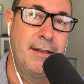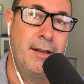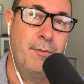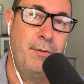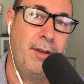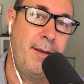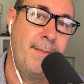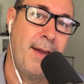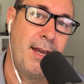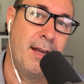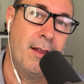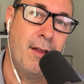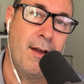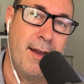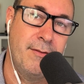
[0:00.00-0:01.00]
that really
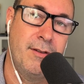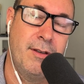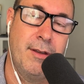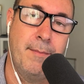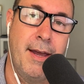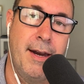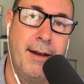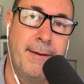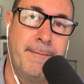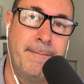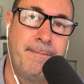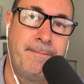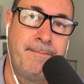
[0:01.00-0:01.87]
make our lives for the better.